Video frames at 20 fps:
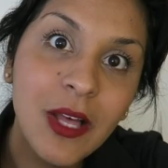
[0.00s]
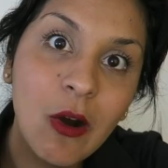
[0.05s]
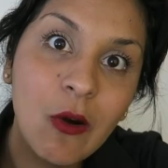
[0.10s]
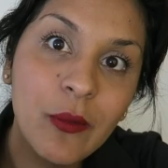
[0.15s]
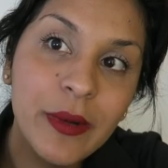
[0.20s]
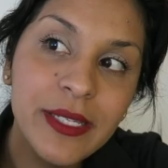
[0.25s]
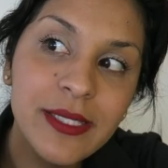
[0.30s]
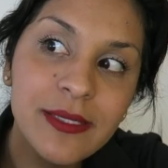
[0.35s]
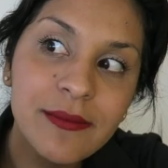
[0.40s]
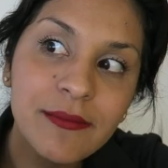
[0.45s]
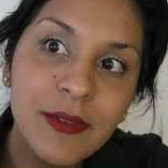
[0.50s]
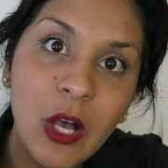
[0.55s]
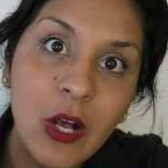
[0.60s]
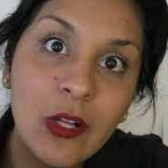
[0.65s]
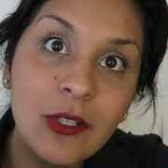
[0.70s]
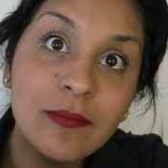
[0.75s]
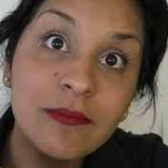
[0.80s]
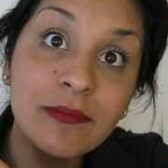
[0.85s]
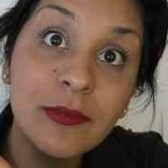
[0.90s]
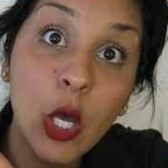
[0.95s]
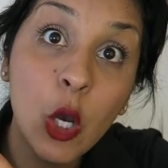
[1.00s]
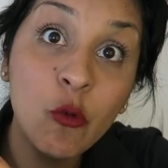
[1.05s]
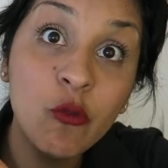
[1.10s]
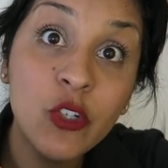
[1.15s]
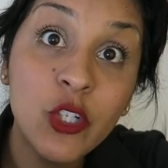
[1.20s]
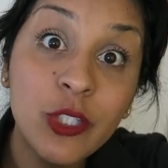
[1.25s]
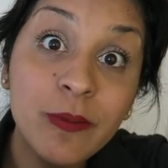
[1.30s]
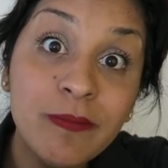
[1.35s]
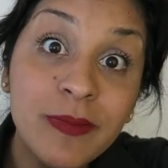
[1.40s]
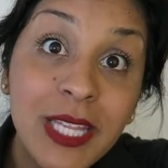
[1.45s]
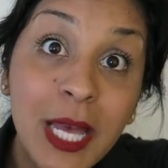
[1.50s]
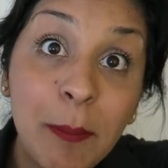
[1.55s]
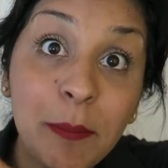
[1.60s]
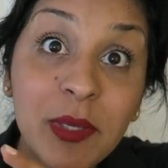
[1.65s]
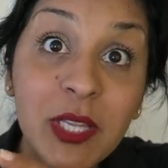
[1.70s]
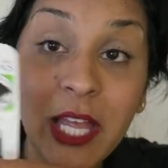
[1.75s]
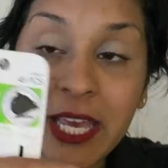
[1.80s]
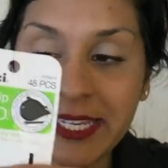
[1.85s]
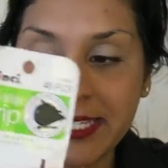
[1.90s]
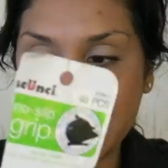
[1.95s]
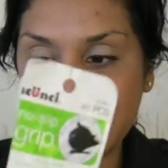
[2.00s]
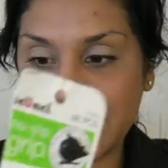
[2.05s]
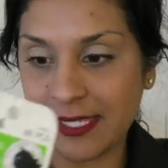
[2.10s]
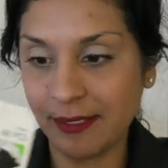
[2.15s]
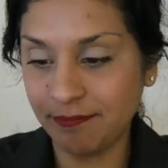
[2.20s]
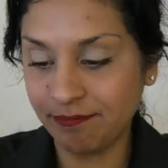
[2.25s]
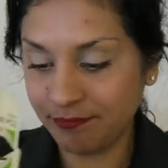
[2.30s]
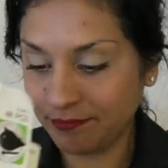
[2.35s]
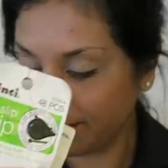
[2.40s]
always all over the place.